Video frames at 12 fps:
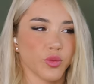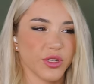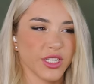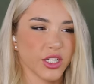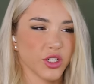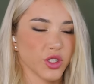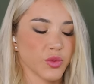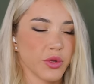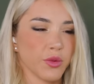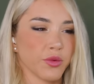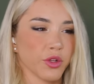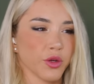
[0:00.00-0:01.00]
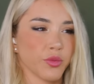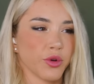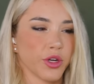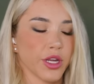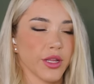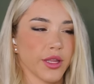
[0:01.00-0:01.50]
positions people are
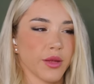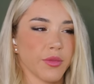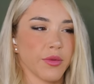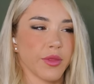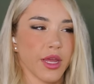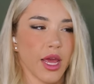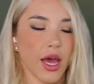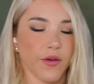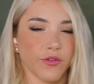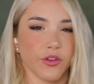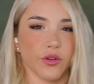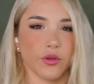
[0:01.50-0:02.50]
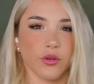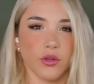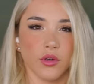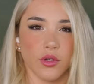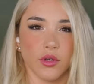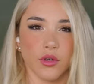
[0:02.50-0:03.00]
put in, they they have to
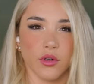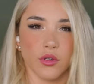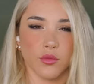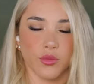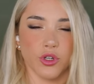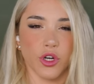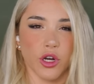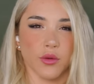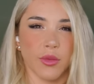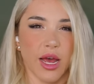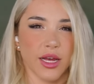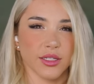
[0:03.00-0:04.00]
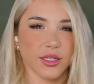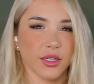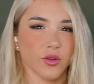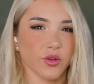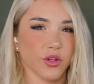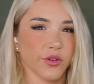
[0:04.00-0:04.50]
put on a mask
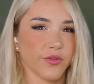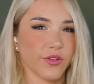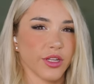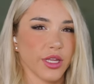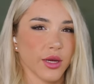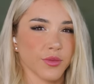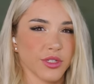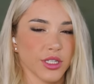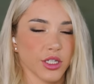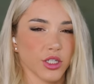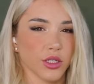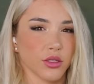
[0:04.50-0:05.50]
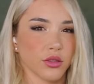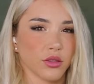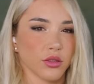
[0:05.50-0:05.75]
in order to fit that position.